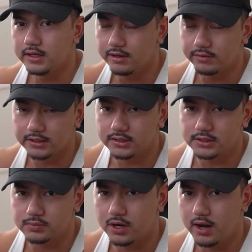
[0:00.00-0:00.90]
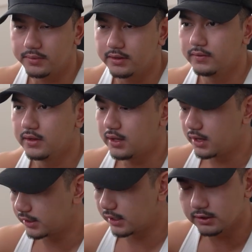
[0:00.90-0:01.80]
even hit the subscribe button, and
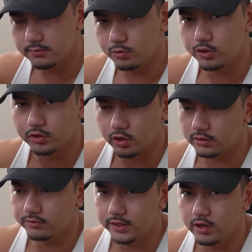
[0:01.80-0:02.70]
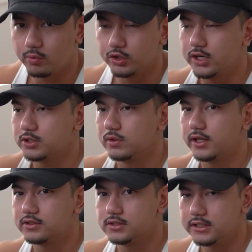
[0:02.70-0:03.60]
again, let me know what you thought of the video and what you guys would
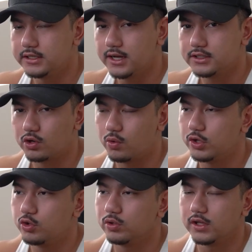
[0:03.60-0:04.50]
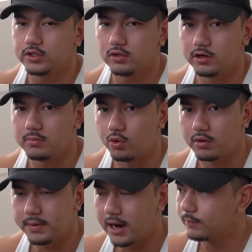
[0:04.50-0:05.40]
like to see next, or what you would like to learn more
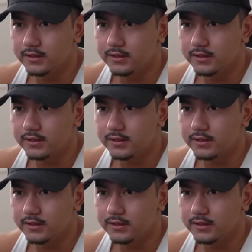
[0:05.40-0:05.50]
about.